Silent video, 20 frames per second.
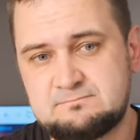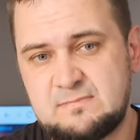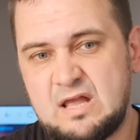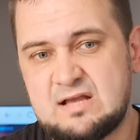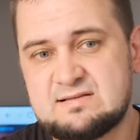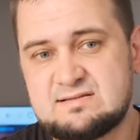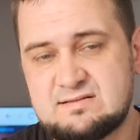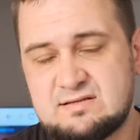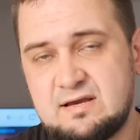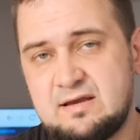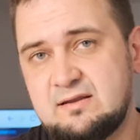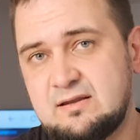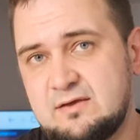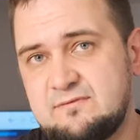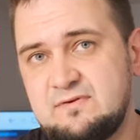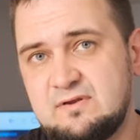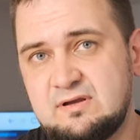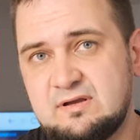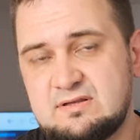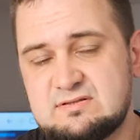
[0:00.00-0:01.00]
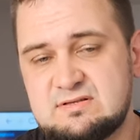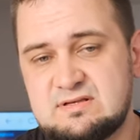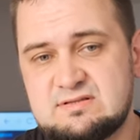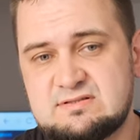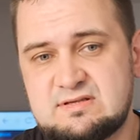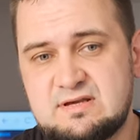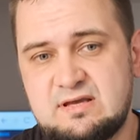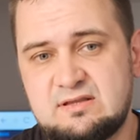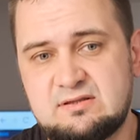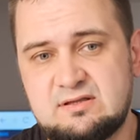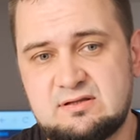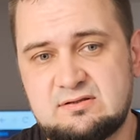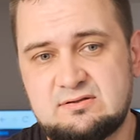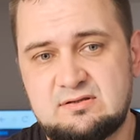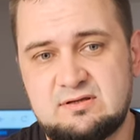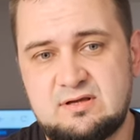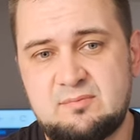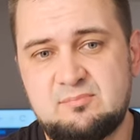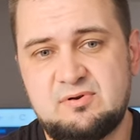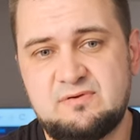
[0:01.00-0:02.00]
I think it's a sign that
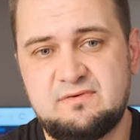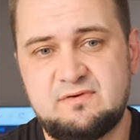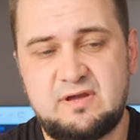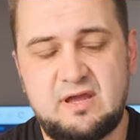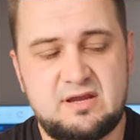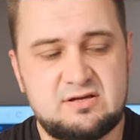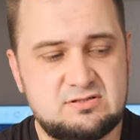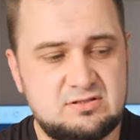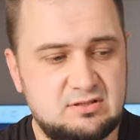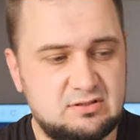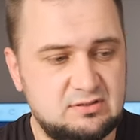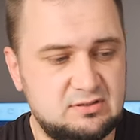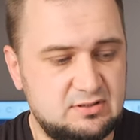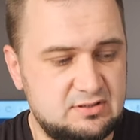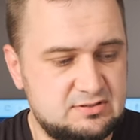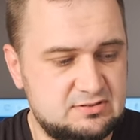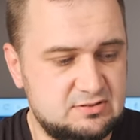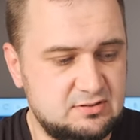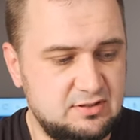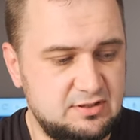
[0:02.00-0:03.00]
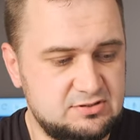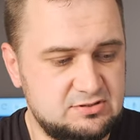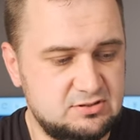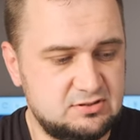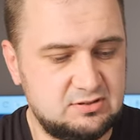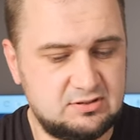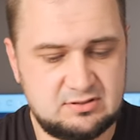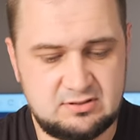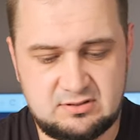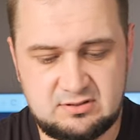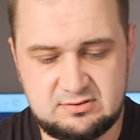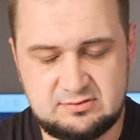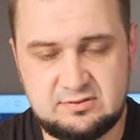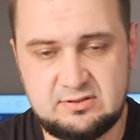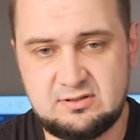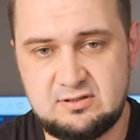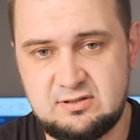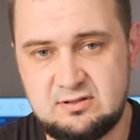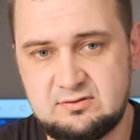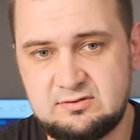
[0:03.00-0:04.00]
amplification is reaching
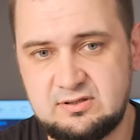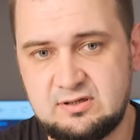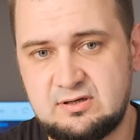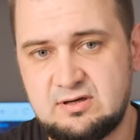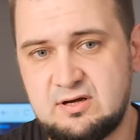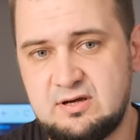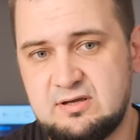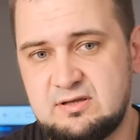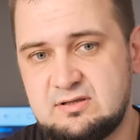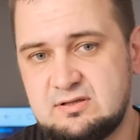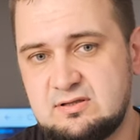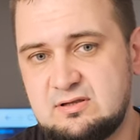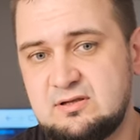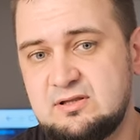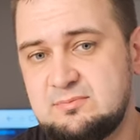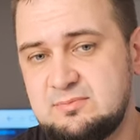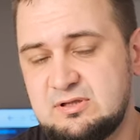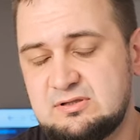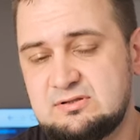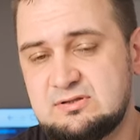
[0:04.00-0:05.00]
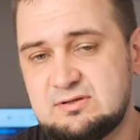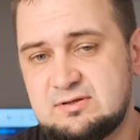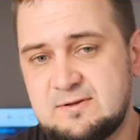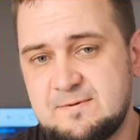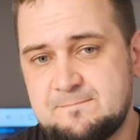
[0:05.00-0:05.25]
the high limit.